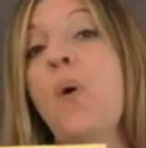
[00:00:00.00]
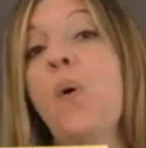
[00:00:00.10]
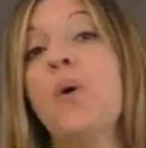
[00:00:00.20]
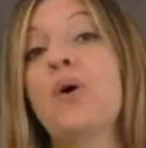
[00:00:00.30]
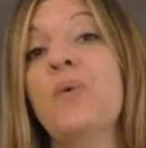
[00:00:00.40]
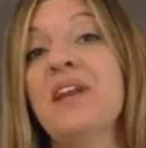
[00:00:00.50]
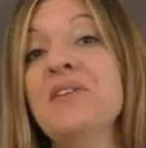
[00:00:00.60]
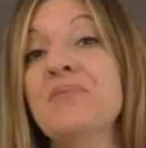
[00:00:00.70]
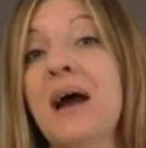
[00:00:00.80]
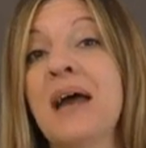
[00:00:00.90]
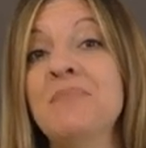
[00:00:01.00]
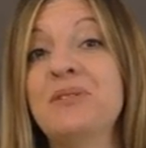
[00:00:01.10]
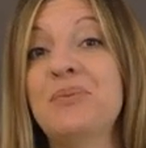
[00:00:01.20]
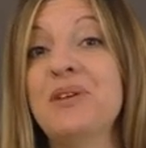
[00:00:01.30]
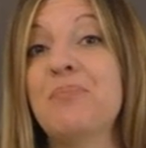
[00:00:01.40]
or when it
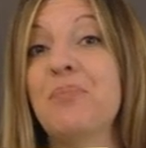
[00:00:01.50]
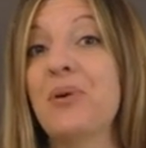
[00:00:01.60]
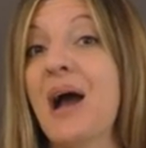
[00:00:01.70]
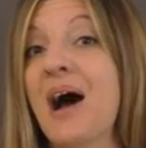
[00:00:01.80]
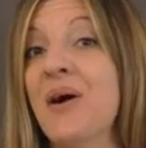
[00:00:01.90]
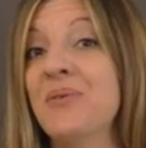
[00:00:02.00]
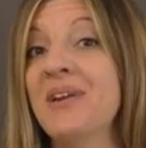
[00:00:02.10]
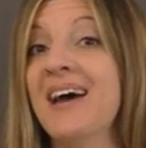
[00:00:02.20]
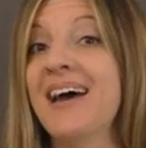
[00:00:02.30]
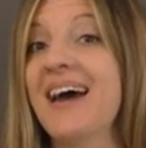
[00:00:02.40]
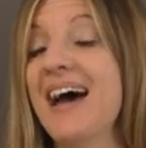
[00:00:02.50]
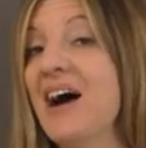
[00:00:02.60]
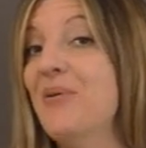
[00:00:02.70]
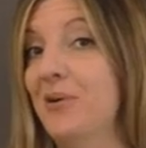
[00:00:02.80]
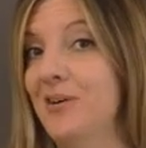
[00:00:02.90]
rhymes with brown
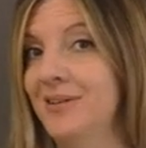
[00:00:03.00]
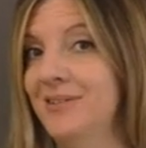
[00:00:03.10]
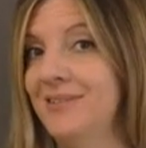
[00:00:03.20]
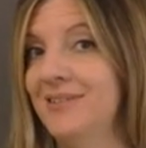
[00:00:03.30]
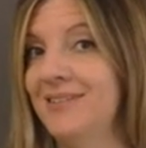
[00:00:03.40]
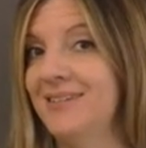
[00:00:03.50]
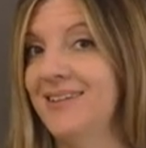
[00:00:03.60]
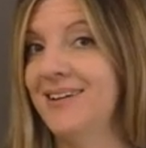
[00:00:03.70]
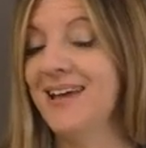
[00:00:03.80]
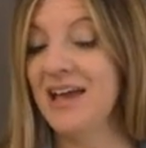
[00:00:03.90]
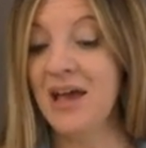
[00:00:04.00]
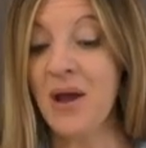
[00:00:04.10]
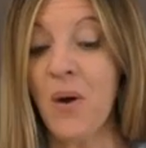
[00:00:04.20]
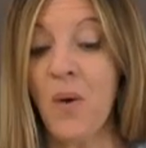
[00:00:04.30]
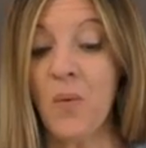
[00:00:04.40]
owl.
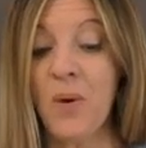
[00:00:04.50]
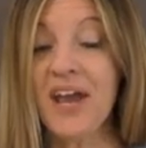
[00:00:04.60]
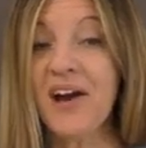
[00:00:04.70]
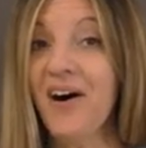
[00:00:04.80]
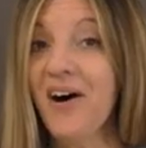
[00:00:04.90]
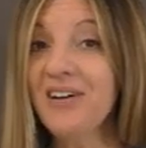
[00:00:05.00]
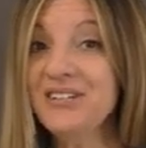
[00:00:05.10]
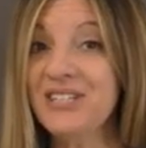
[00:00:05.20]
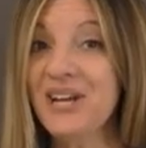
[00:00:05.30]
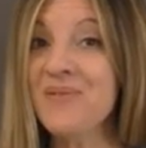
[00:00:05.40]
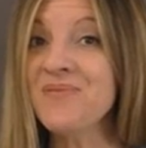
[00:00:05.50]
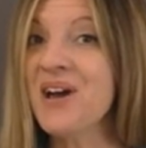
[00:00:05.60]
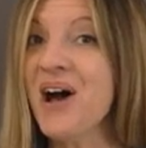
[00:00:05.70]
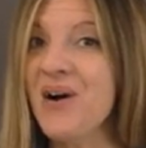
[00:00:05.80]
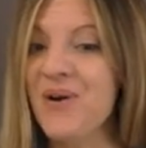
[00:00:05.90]
We also
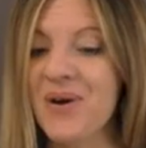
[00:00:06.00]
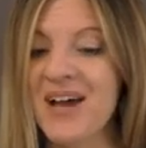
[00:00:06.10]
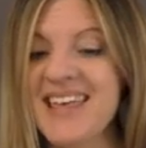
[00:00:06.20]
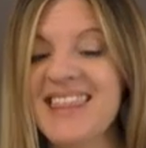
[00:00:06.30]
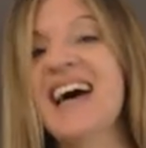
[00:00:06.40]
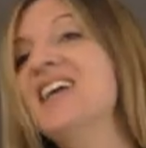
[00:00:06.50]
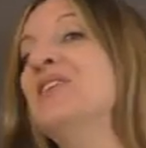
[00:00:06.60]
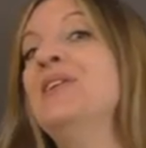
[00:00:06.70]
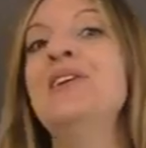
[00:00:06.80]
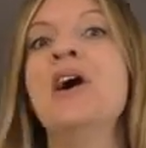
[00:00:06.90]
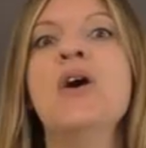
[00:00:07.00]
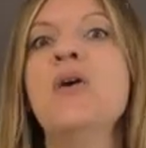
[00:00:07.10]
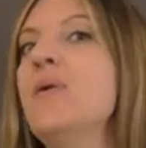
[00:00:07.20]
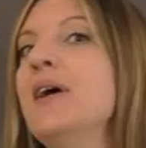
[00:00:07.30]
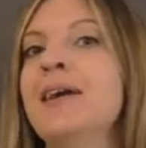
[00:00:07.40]
know that
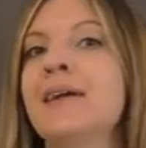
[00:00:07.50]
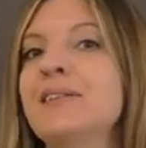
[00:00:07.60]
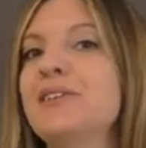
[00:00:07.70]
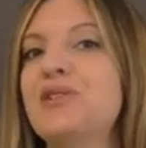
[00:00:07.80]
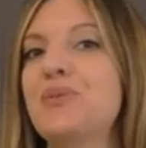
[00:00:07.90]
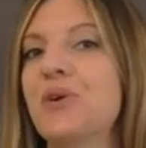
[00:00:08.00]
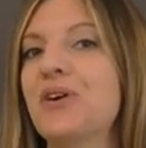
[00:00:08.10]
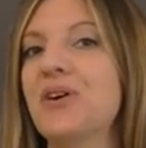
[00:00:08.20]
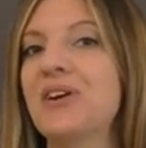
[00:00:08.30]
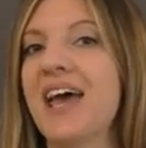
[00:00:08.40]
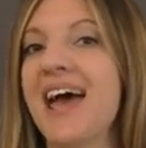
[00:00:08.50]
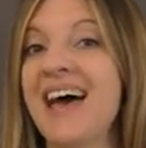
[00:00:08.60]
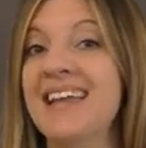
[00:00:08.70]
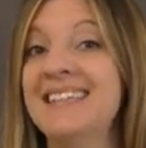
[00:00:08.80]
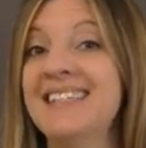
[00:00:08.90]
no English word
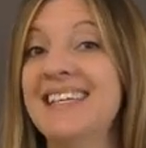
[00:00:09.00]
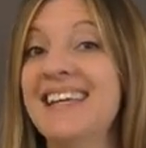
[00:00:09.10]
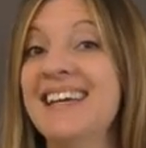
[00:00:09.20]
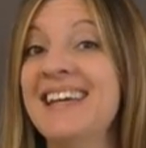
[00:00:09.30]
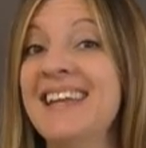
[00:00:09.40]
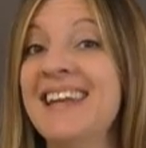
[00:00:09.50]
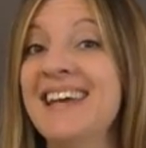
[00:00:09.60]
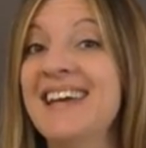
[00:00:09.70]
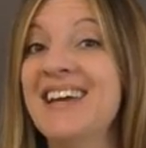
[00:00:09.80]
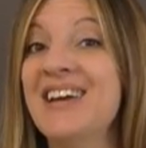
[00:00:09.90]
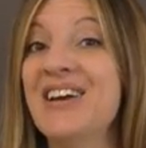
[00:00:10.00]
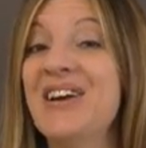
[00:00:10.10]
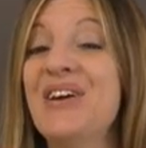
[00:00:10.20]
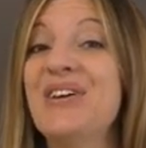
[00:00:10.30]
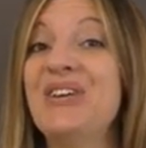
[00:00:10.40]
ends in
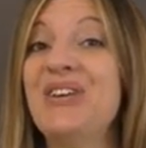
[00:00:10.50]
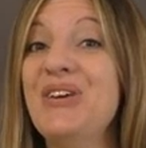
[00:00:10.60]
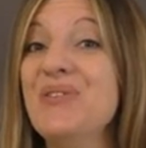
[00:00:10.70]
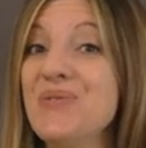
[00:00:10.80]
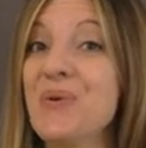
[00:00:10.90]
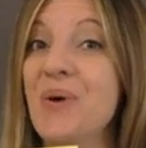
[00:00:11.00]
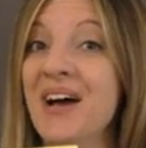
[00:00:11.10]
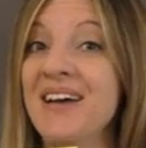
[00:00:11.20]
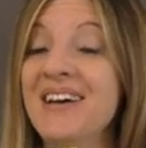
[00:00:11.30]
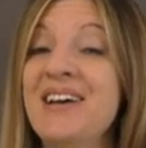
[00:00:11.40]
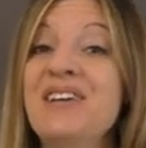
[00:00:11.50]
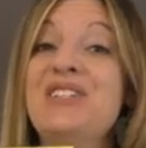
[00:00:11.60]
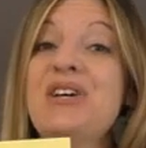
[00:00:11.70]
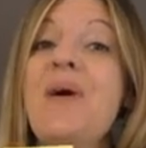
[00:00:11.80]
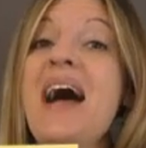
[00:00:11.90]
U.
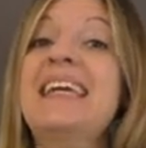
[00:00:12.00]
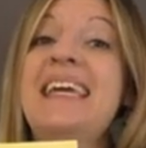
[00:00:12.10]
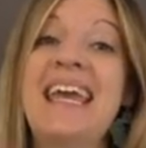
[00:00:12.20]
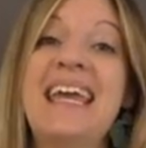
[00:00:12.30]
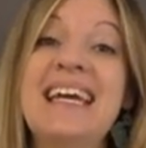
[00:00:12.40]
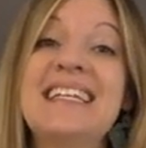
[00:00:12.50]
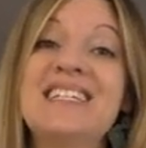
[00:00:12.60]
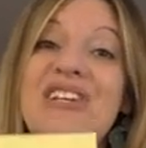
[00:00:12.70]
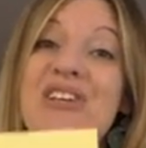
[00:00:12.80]
So I can't